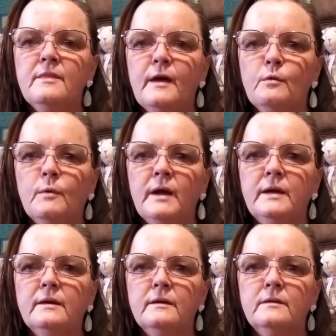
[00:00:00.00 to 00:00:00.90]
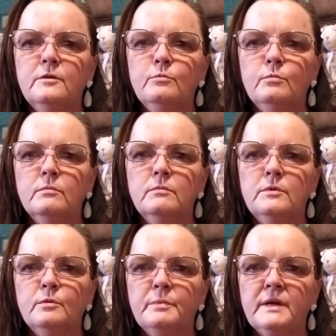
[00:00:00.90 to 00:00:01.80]
That way you
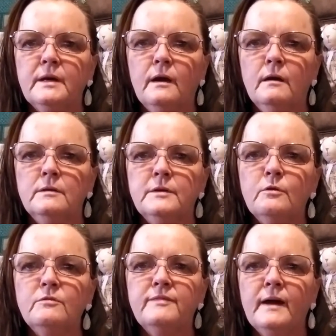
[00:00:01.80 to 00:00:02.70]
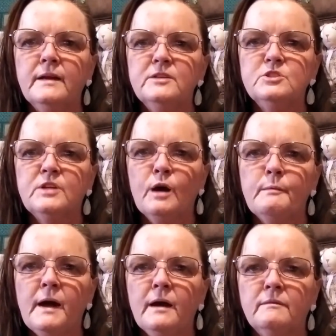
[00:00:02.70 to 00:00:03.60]
You'll be uh, notified each
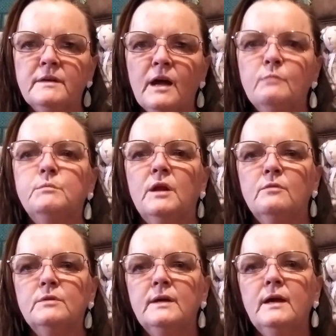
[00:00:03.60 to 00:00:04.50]
time I have an upload,